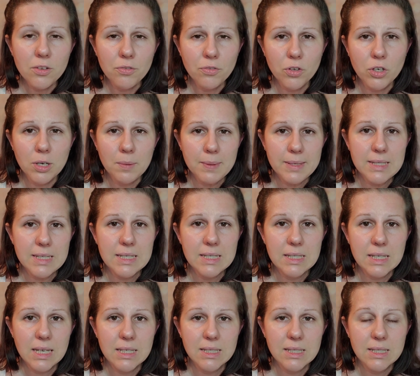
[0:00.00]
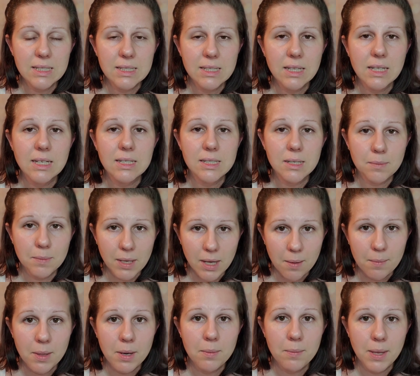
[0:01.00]
business license, and that's something
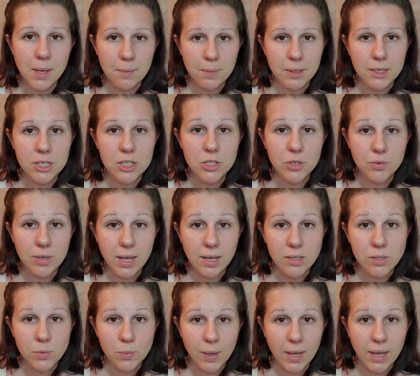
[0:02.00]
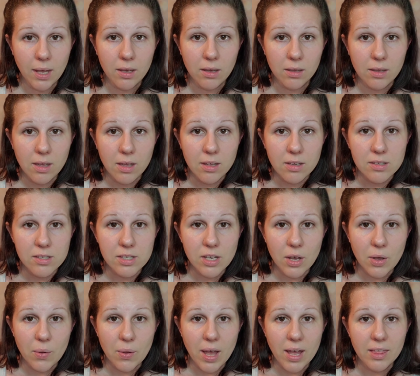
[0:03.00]
I'm going to be able to do next week.
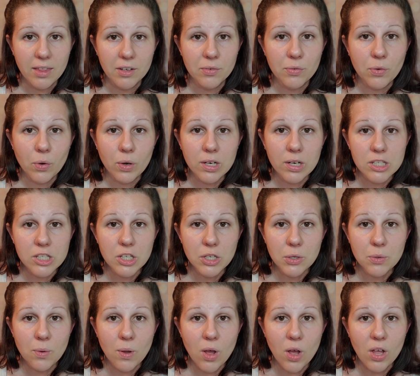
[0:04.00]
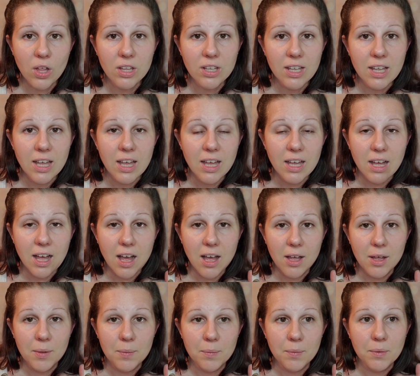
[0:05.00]
So I look forward to you all
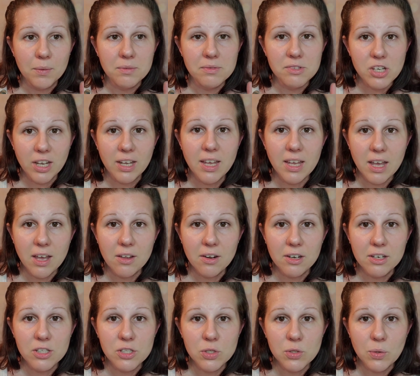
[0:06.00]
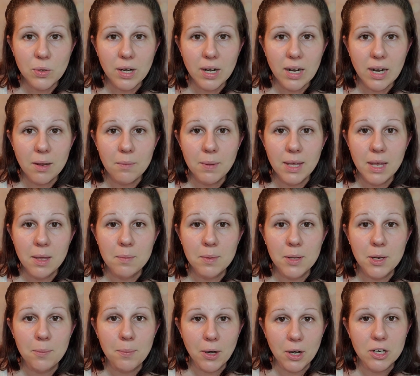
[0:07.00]
checking out our store and being
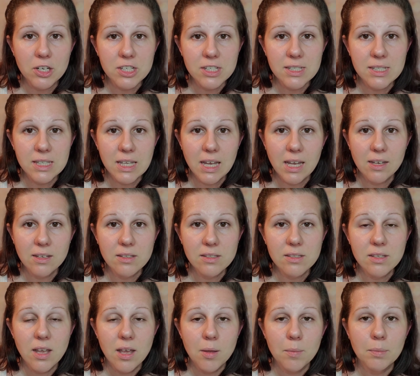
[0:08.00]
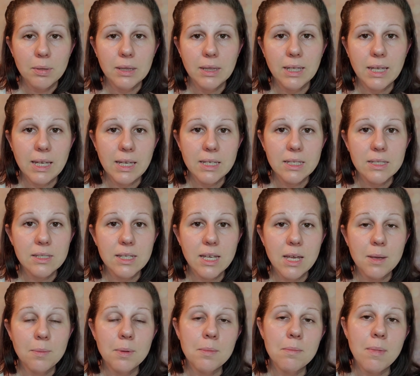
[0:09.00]
able to purchase things. Please
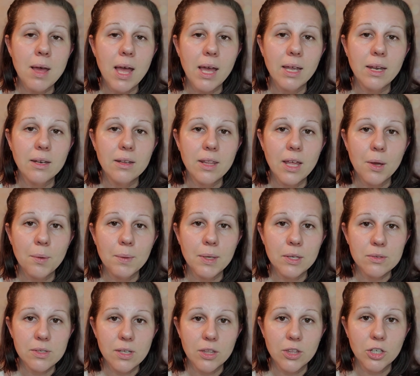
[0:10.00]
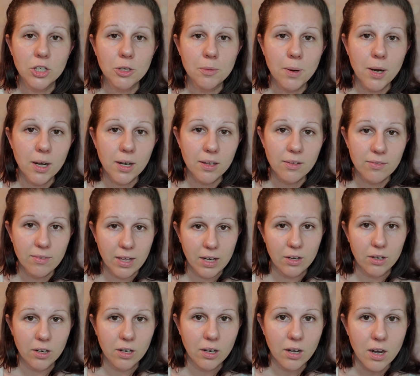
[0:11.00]
keep in mind that we use a third-party
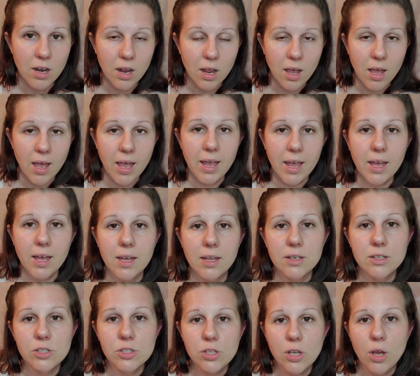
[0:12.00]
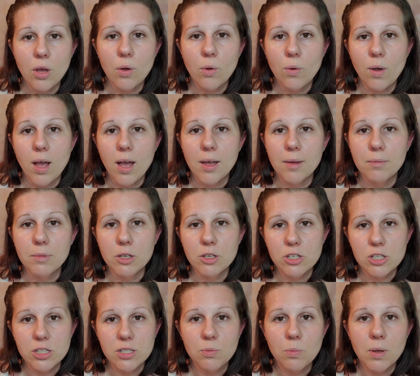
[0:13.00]
vendor, and so you
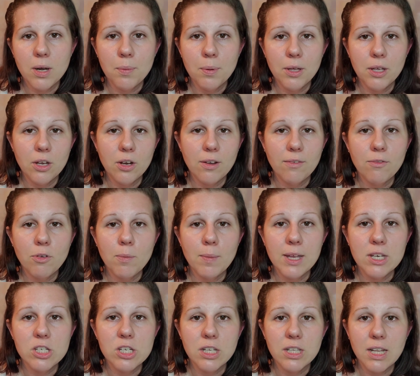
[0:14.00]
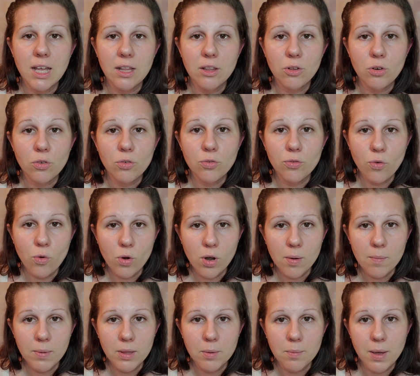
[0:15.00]
just want to put your information in that little
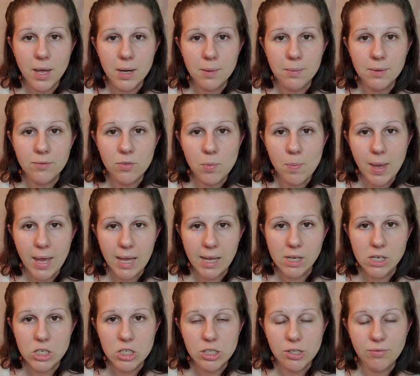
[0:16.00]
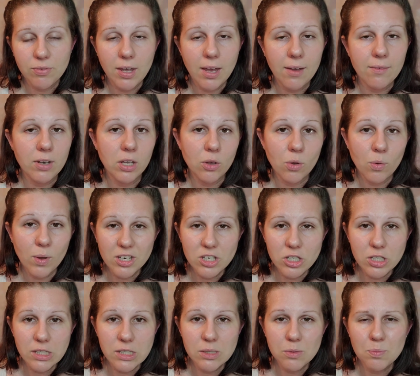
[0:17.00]
form on the bottom of the page. If you have any
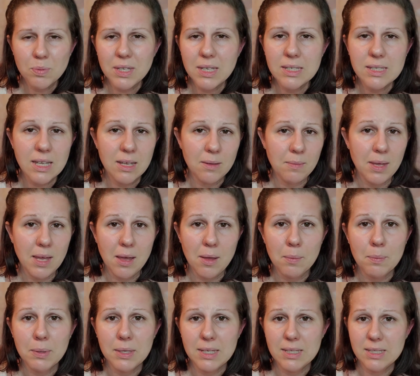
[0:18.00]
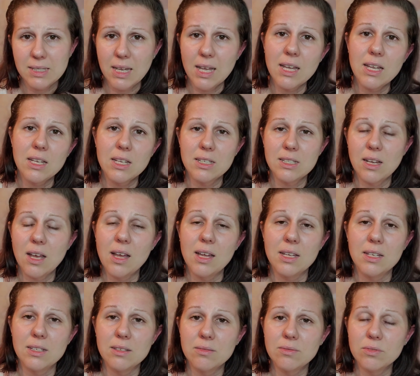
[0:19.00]
questions, please hit me up.
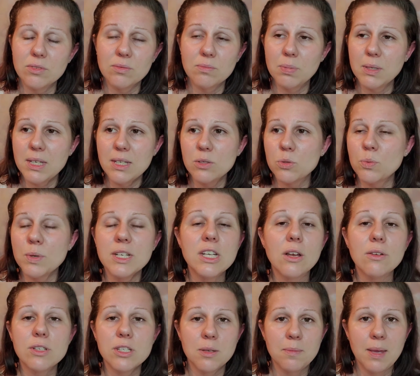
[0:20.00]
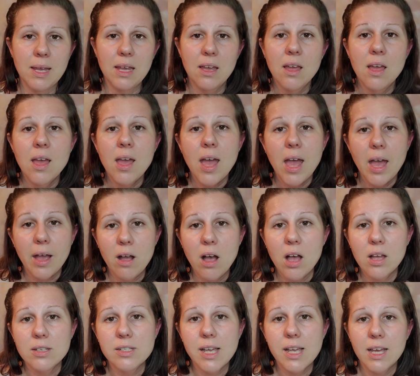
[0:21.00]
Please reach out to me and
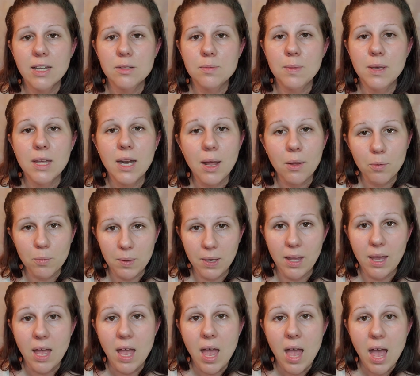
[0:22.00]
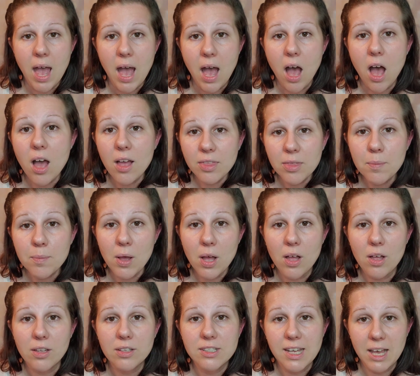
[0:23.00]
contact me, and I will be on the
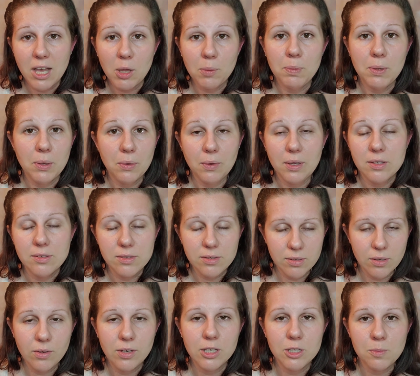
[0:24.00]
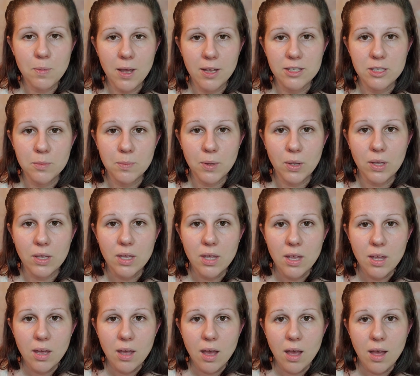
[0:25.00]
ball to help you as soon as possible.
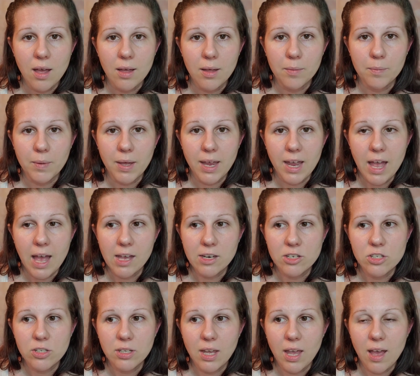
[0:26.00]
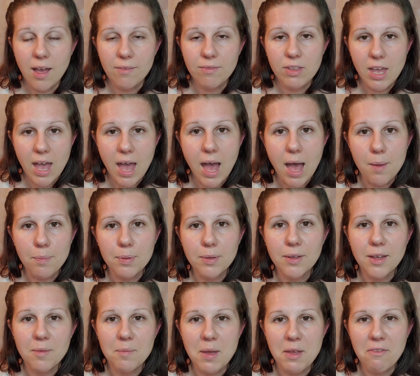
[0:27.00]
I actually have the app
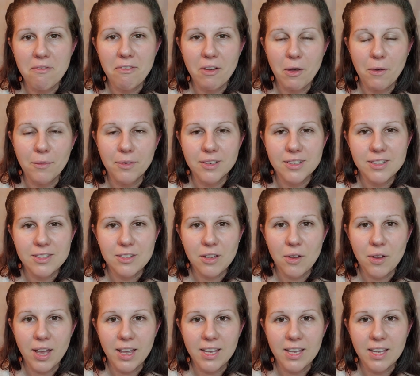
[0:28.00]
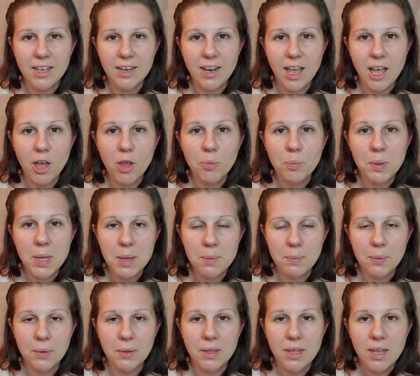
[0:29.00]
on my phone, so I can help
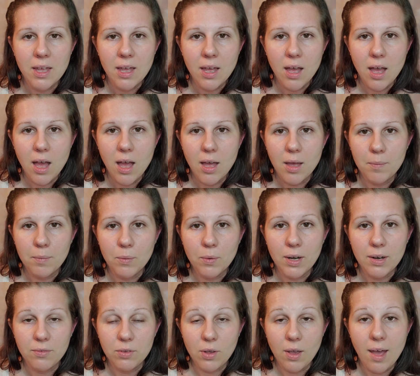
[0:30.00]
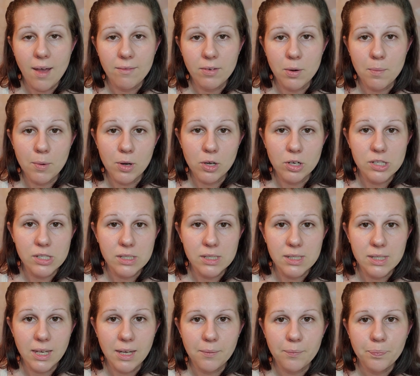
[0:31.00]
people whenever you have an
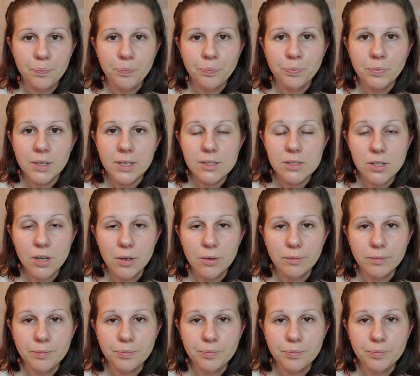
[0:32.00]
emergency. So